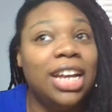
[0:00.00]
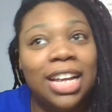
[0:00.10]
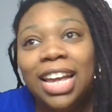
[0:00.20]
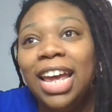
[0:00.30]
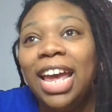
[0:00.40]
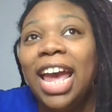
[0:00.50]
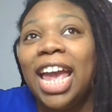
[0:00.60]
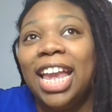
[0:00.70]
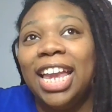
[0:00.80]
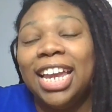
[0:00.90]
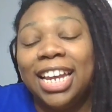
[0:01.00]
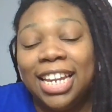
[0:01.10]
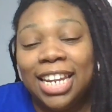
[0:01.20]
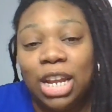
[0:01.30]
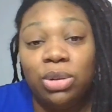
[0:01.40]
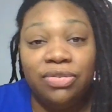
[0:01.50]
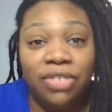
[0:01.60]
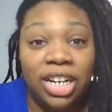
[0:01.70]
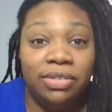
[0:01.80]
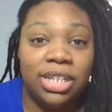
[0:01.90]
And it was
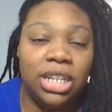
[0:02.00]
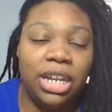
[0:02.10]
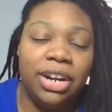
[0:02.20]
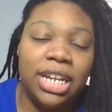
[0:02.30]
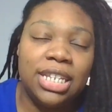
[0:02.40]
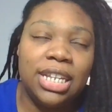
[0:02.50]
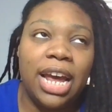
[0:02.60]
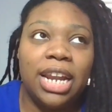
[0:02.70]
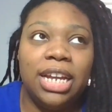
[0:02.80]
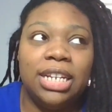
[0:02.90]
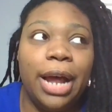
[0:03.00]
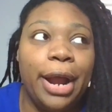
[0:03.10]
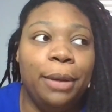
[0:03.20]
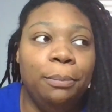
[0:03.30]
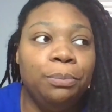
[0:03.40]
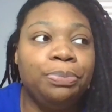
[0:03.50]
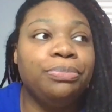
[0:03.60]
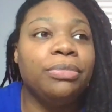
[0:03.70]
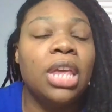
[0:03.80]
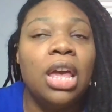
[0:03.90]
fun. It was hilarious. I had a good time.
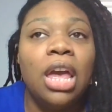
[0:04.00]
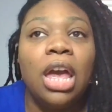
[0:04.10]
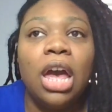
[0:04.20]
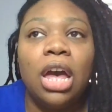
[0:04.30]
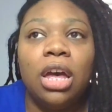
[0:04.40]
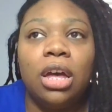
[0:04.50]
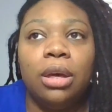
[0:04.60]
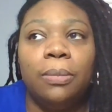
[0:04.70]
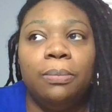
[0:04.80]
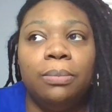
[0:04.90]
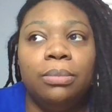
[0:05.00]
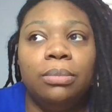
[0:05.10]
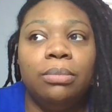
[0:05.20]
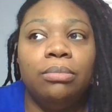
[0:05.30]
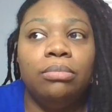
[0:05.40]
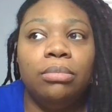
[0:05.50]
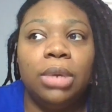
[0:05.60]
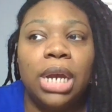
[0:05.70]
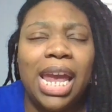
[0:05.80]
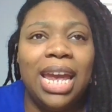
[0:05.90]
Um,
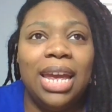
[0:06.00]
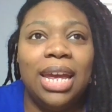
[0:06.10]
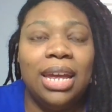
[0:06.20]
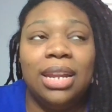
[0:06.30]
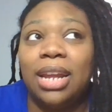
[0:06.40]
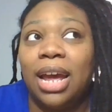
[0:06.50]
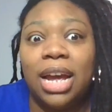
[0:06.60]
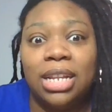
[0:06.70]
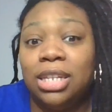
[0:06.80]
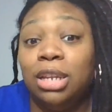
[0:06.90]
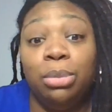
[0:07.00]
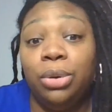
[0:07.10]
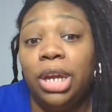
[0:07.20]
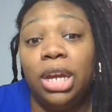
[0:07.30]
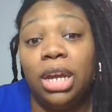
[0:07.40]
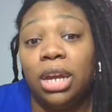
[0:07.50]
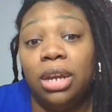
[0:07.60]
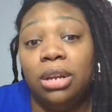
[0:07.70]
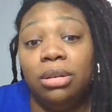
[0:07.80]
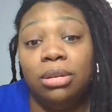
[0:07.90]
and I got to see Buki
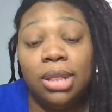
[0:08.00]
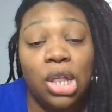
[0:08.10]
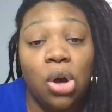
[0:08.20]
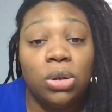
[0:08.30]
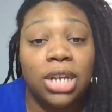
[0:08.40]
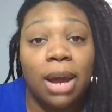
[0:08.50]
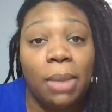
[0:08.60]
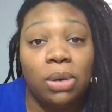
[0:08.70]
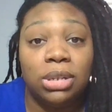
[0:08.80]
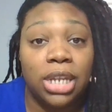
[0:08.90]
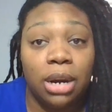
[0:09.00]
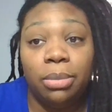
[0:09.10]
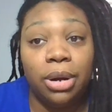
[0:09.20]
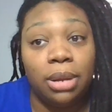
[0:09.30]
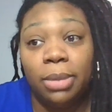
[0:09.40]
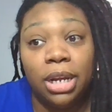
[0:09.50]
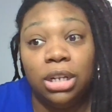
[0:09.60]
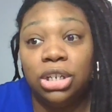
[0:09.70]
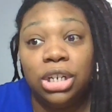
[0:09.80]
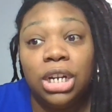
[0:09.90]
again the whole time I was there, pretty
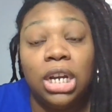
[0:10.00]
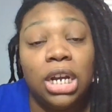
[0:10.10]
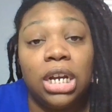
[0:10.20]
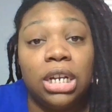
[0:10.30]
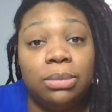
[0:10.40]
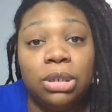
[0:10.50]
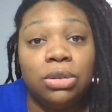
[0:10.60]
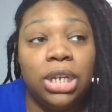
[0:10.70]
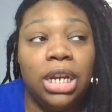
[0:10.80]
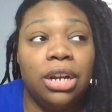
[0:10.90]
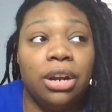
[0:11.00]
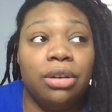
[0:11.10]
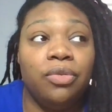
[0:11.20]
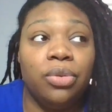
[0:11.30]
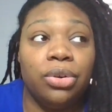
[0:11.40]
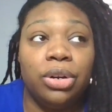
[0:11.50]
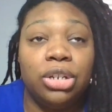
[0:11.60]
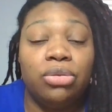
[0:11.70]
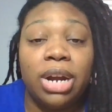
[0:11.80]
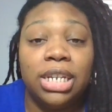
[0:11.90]
much. So seeing her for
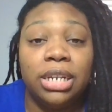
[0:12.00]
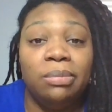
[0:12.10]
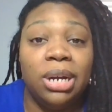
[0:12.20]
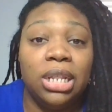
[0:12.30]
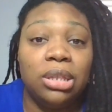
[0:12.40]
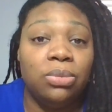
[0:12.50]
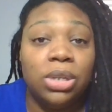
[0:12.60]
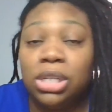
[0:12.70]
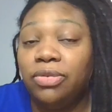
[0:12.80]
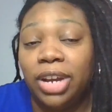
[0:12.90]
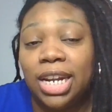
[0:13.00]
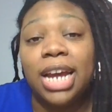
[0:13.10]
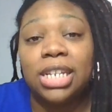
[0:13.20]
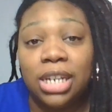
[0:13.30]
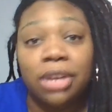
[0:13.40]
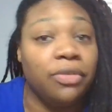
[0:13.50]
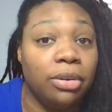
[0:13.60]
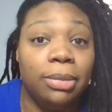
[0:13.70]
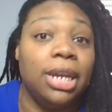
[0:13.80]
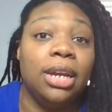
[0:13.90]
twice in a month was fantastic
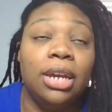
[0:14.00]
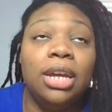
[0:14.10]
for me